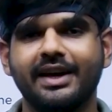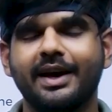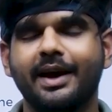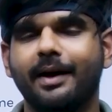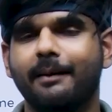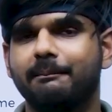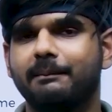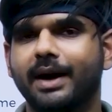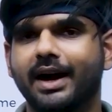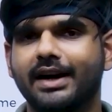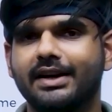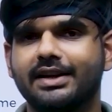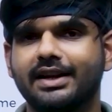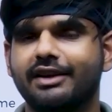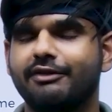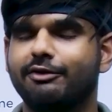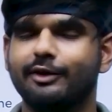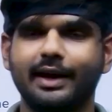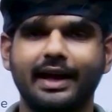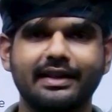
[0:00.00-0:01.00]
But if you
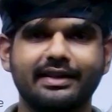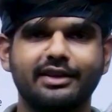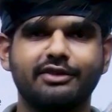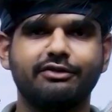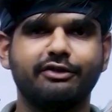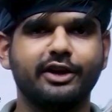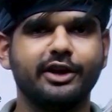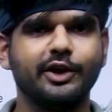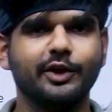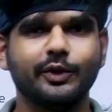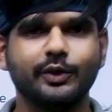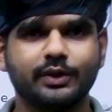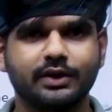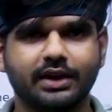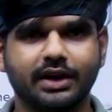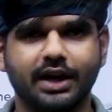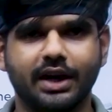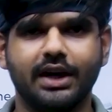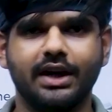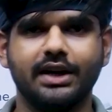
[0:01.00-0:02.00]
like this video,
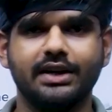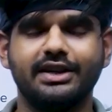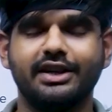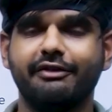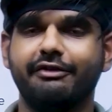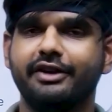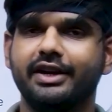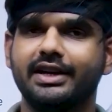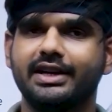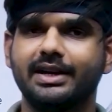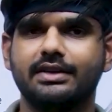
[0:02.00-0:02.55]
definitely